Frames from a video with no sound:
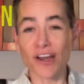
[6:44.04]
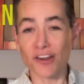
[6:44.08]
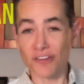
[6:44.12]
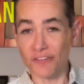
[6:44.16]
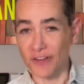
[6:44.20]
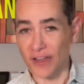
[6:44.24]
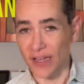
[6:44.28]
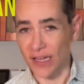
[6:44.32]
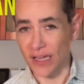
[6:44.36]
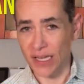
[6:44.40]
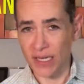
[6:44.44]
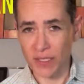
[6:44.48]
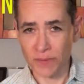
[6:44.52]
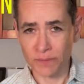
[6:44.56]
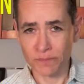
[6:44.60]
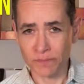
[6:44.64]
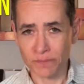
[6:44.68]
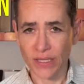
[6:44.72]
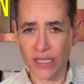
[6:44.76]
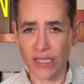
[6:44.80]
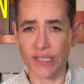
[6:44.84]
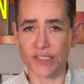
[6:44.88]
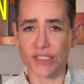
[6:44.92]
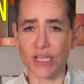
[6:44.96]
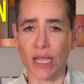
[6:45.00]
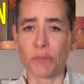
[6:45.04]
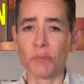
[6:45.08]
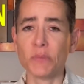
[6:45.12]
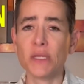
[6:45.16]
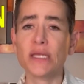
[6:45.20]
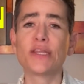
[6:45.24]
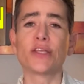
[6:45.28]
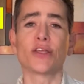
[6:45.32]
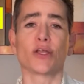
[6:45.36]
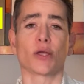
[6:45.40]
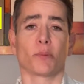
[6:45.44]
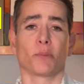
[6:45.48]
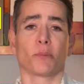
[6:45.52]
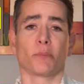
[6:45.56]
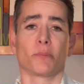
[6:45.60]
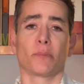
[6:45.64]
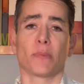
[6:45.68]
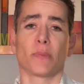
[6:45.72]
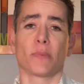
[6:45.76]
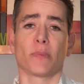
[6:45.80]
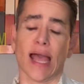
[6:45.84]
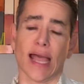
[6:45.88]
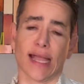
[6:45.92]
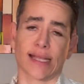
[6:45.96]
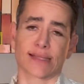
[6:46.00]
Ativan is a
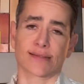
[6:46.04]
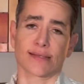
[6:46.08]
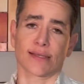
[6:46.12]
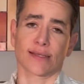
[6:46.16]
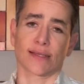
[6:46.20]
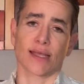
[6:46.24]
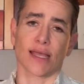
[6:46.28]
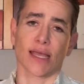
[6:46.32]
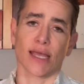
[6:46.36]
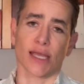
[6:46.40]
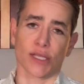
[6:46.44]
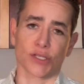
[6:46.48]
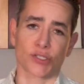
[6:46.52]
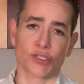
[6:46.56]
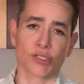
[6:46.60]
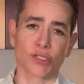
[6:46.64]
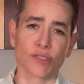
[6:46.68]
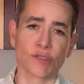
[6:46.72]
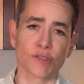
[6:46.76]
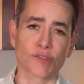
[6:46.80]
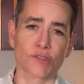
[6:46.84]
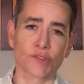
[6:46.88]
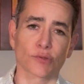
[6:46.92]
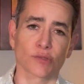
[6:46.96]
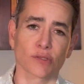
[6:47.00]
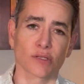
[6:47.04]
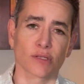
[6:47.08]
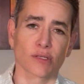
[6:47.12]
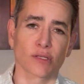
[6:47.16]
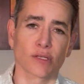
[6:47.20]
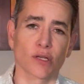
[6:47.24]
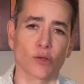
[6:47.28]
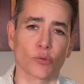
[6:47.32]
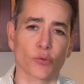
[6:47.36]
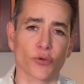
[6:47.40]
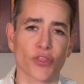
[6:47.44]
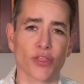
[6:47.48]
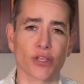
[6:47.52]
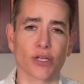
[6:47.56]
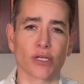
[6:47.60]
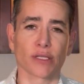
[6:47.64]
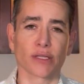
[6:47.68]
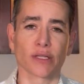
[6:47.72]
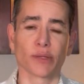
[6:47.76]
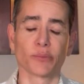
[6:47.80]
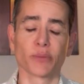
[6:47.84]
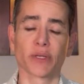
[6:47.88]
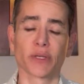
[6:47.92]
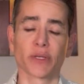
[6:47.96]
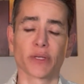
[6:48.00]
medium acting agent
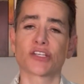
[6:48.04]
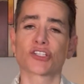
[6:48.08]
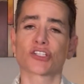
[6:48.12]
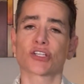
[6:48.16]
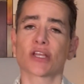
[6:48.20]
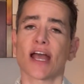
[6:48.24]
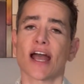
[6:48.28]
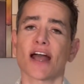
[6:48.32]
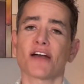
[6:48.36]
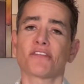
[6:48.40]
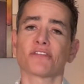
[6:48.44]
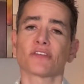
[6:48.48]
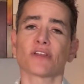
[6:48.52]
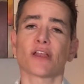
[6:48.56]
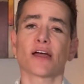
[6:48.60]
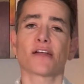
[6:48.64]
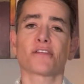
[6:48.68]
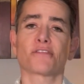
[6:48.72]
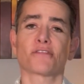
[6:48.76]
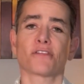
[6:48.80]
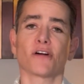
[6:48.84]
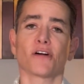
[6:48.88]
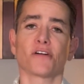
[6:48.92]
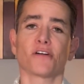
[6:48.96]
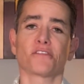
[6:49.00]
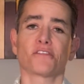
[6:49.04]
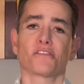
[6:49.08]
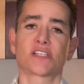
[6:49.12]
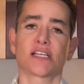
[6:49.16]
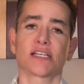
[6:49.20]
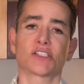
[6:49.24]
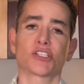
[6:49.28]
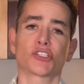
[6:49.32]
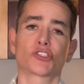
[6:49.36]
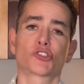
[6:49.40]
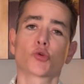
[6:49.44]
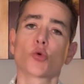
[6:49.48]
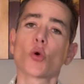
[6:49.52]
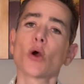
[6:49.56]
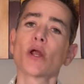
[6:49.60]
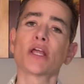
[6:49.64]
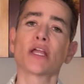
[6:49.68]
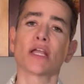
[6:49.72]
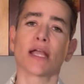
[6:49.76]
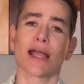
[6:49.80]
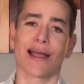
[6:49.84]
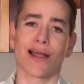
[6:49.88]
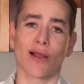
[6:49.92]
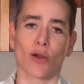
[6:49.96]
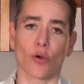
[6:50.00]
with an elimination half-life of 10 to
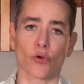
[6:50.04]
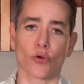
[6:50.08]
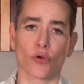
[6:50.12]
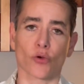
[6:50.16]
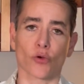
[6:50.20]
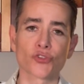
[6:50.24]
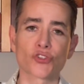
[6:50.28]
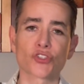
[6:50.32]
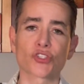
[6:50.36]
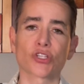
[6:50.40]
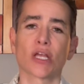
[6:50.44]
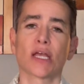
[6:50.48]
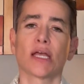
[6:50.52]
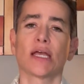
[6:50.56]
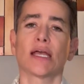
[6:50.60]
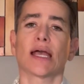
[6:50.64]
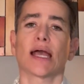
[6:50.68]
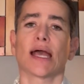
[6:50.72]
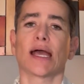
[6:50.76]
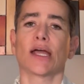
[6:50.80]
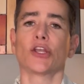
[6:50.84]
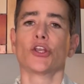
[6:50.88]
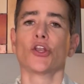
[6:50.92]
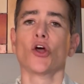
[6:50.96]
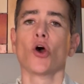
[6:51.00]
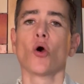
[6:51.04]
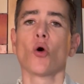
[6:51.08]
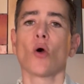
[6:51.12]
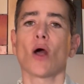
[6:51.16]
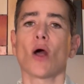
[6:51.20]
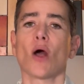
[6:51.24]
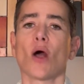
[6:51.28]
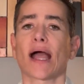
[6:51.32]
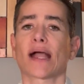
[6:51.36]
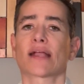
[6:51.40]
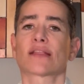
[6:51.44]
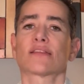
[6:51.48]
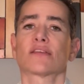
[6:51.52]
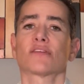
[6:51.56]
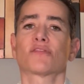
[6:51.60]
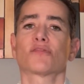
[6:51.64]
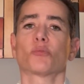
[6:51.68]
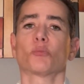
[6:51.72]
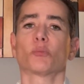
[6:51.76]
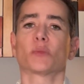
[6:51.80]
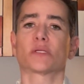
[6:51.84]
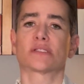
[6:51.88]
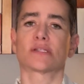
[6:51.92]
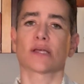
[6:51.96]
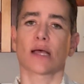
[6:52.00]
20 hours and no
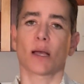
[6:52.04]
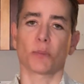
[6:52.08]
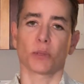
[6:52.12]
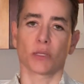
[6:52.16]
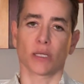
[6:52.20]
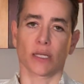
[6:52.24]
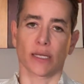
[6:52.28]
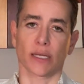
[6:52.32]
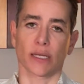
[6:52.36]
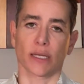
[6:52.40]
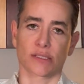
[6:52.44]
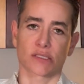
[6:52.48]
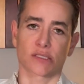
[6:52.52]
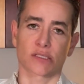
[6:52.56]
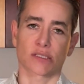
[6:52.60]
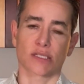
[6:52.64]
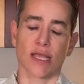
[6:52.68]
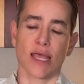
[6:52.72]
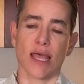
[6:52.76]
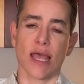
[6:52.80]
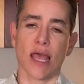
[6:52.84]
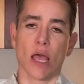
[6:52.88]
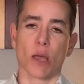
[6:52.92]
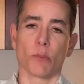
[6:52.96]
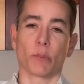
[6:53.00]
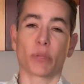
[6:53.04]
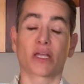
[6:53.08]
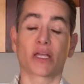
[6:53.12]
active metabolites.